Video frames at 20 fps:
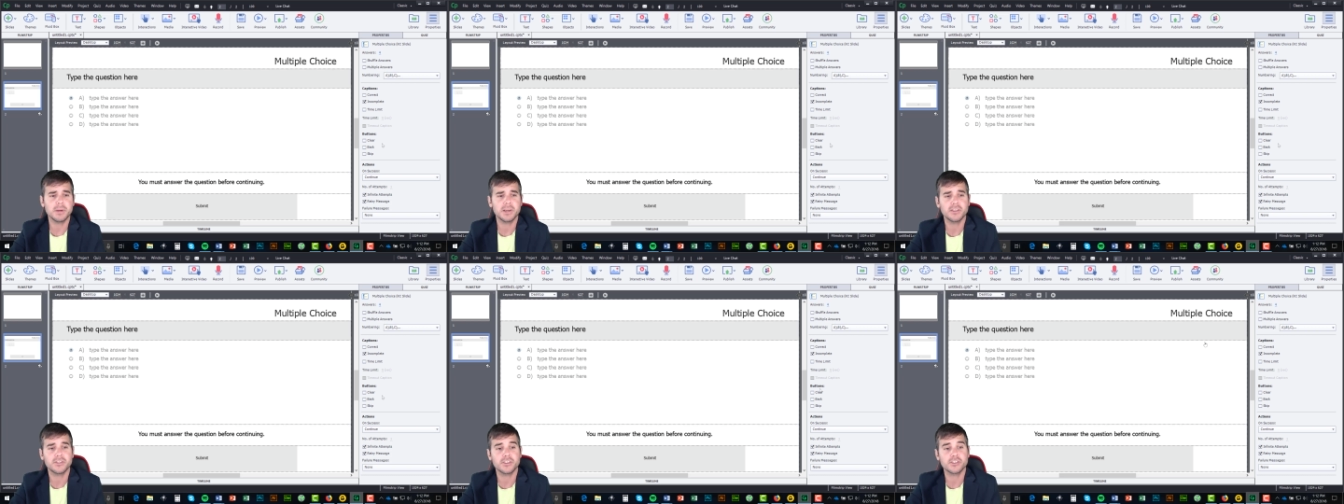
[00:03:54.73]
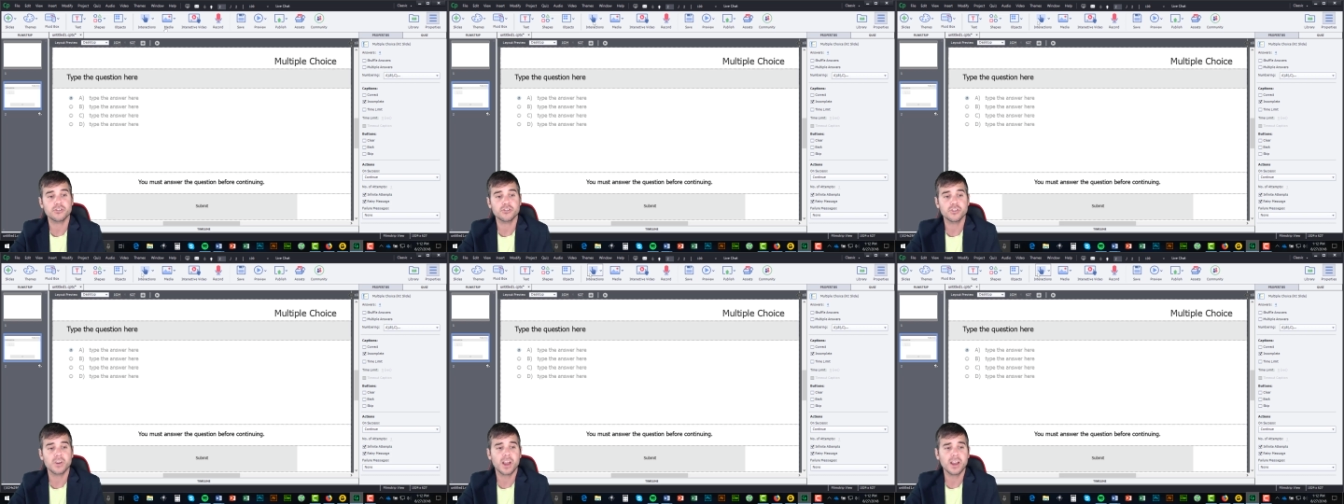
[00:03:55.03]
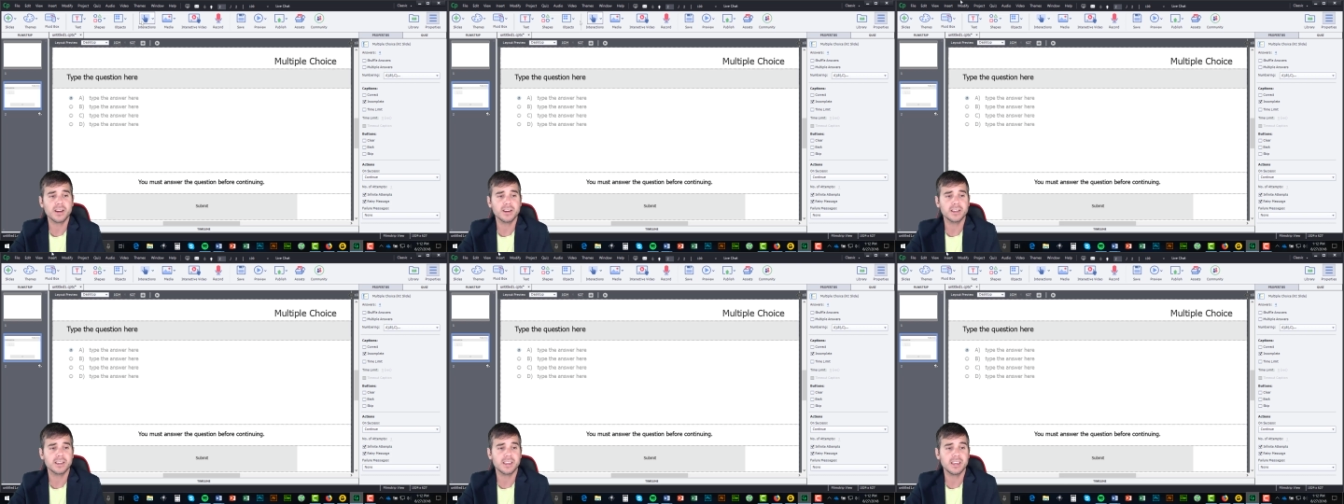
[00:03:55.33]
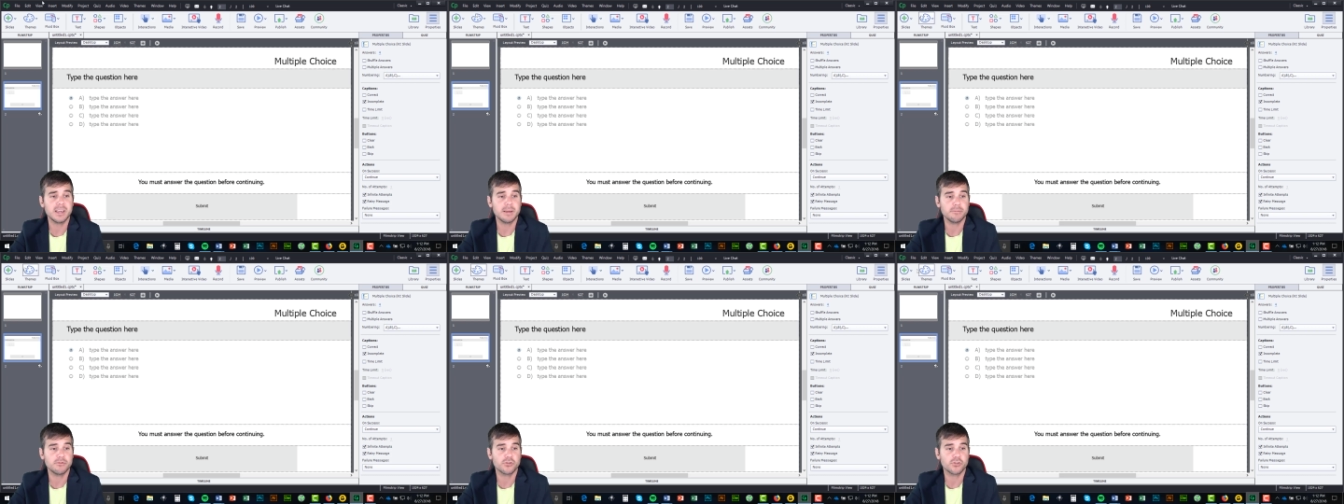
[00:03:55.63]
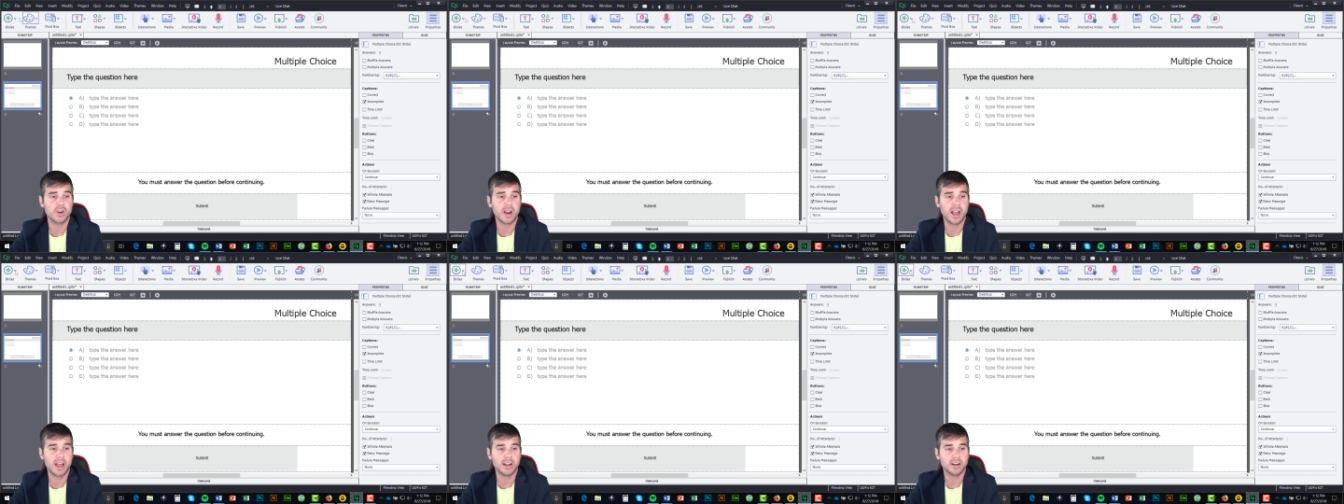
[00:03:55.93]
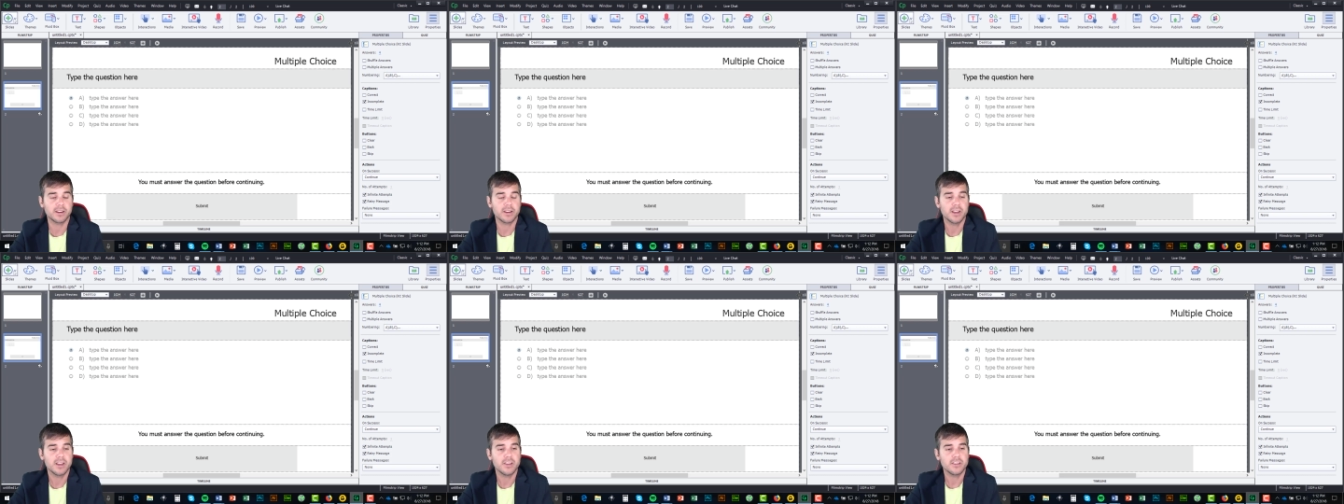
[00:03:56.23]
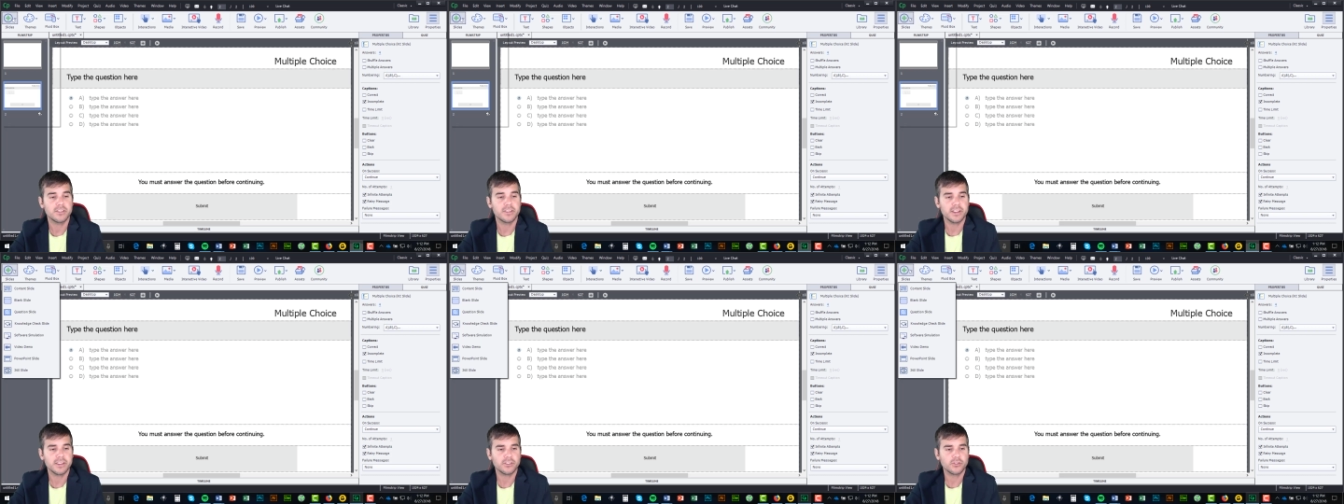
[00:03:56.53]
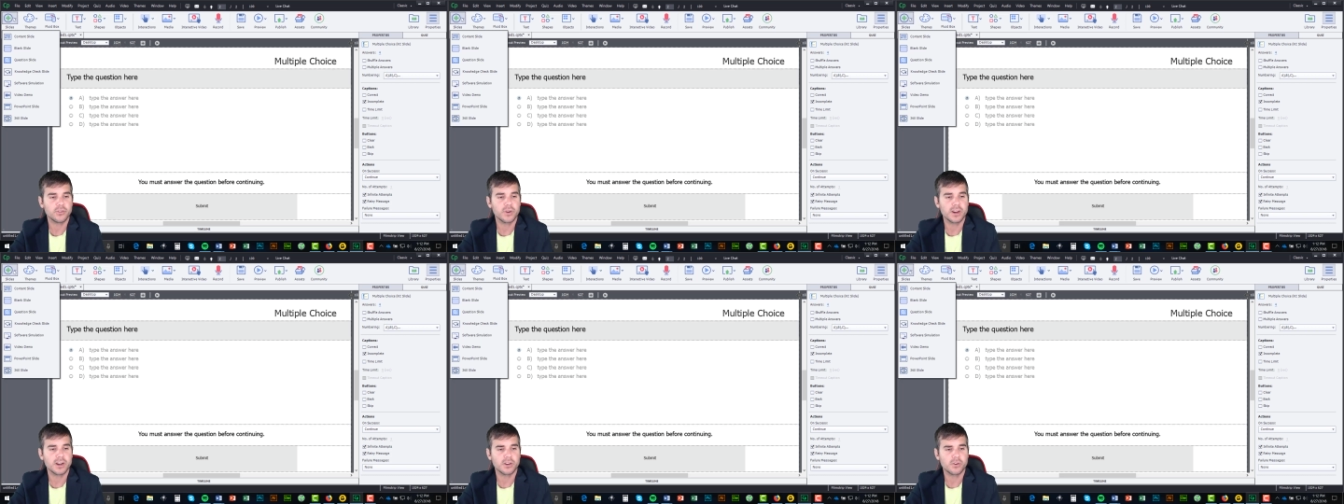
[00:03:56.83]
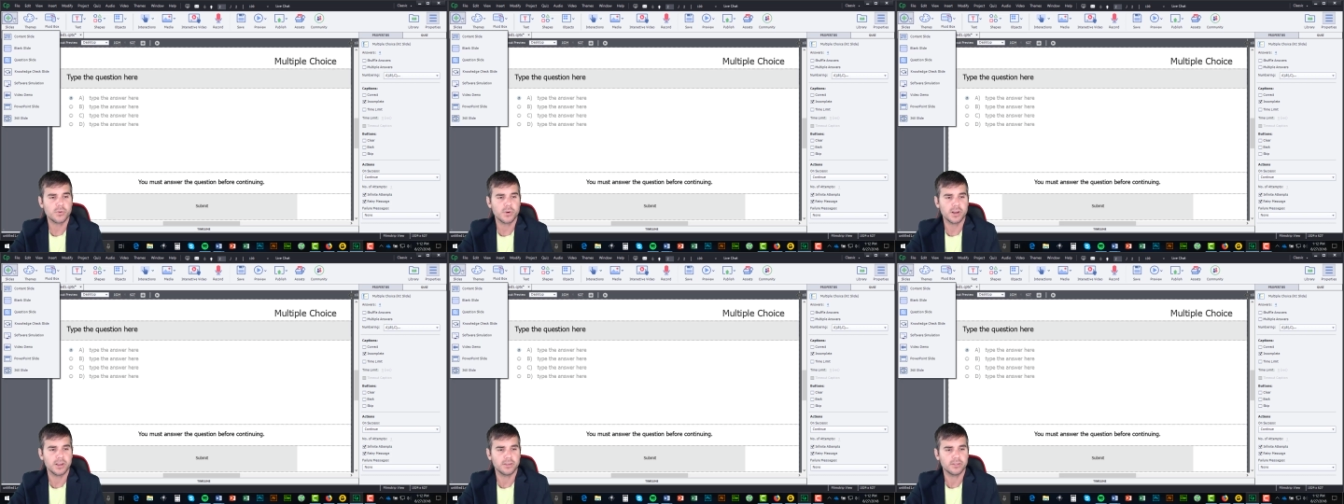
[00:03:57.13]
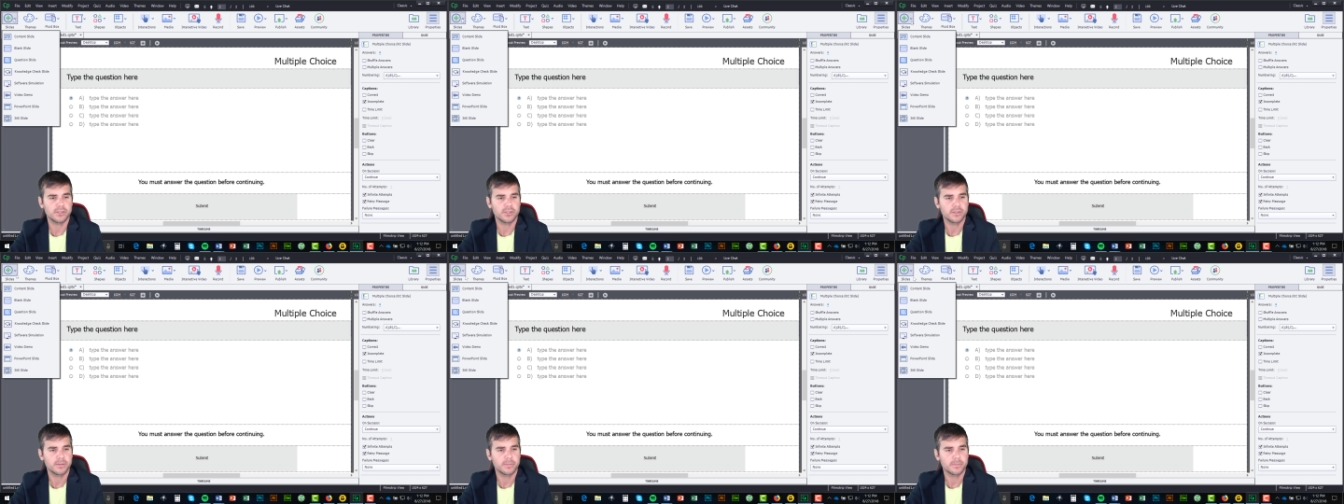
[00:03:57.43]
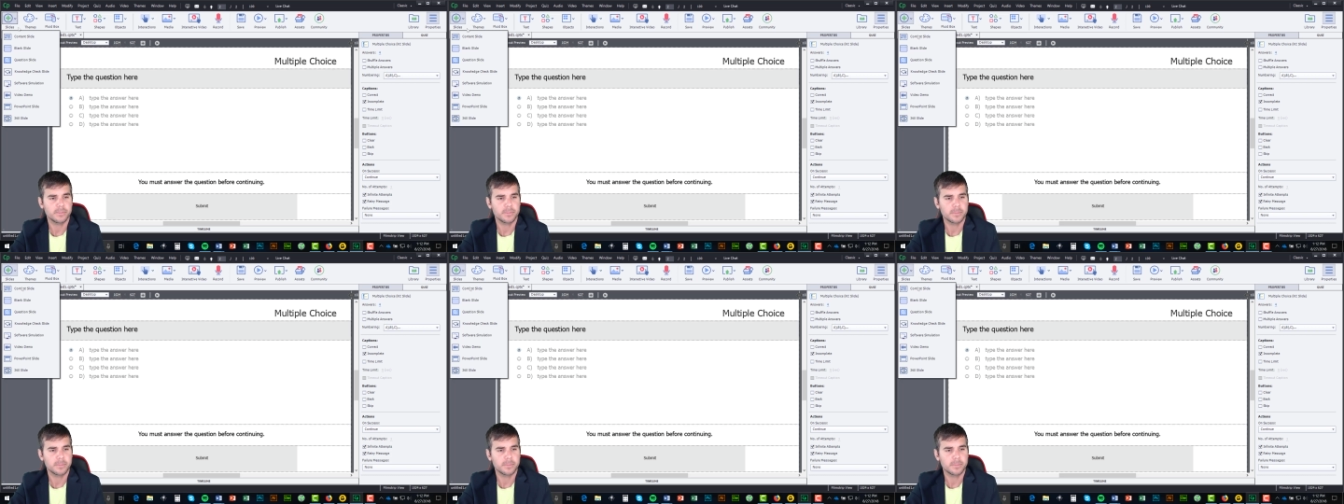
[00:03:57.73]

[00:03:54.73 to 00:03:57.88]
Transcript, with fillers: because you're trying to keep track. So let's create a quiz.